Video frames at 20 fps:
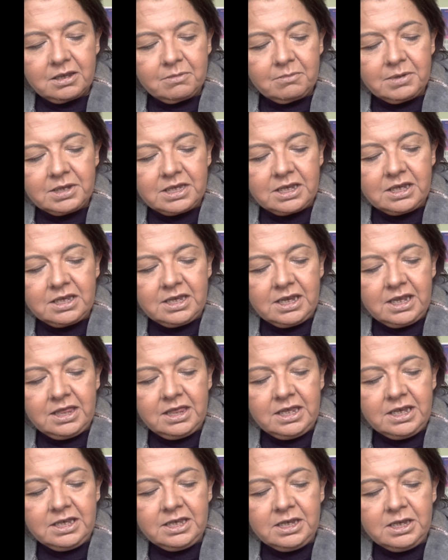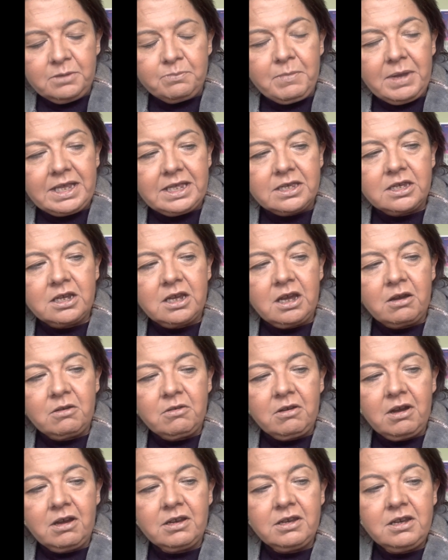As I said, this is meant to
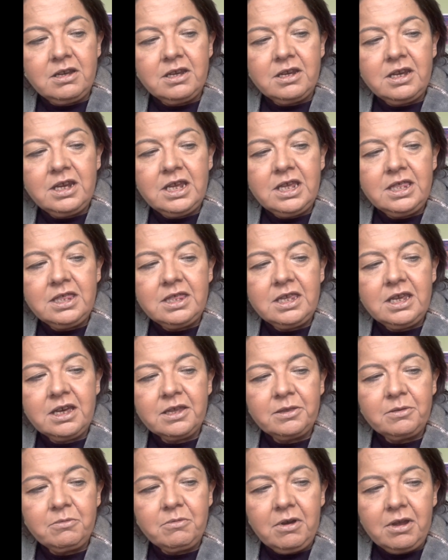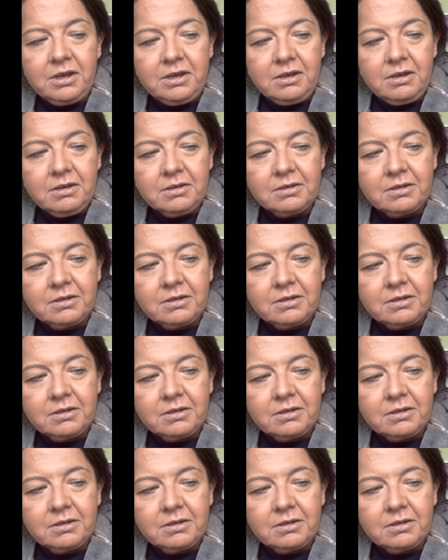go underneath the other one.